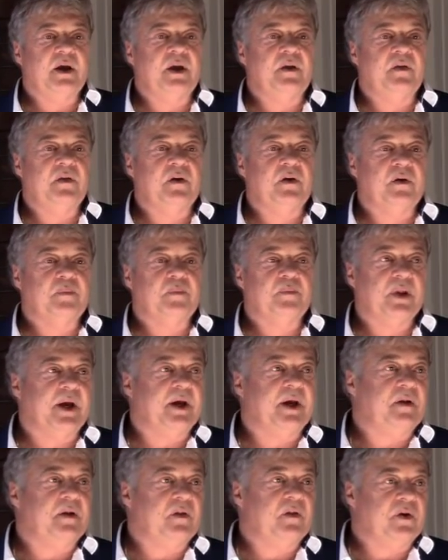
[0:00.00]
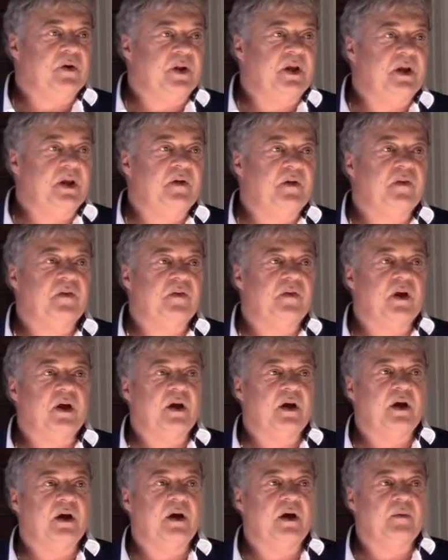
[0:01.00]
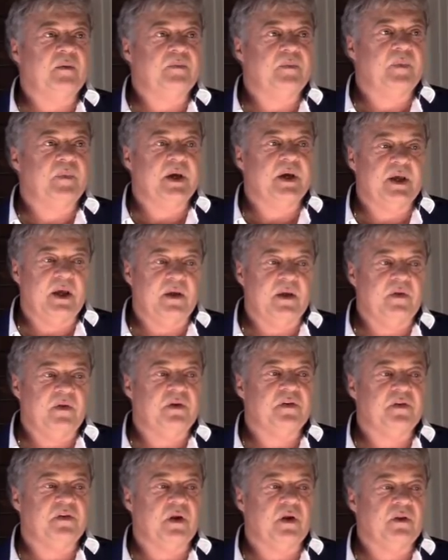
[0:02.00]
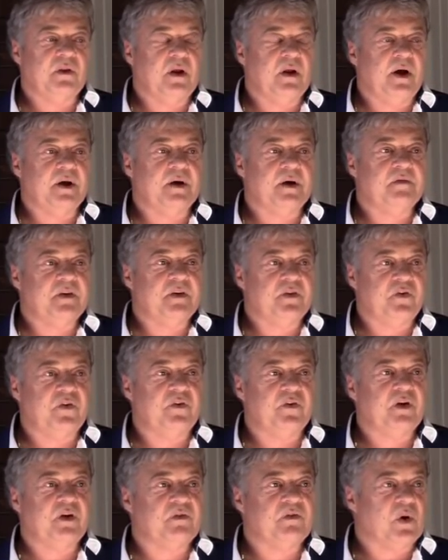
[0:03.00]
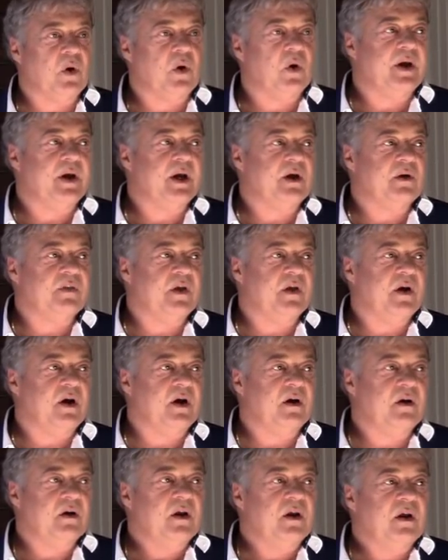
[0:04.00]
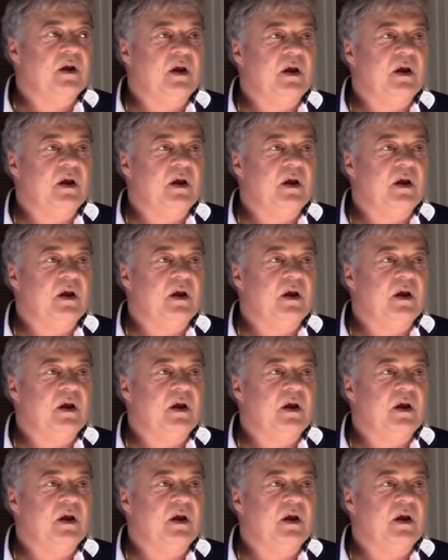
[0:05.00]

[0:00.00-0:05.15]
in their plight and their needs. Again, there's a lot of issues of growing out there.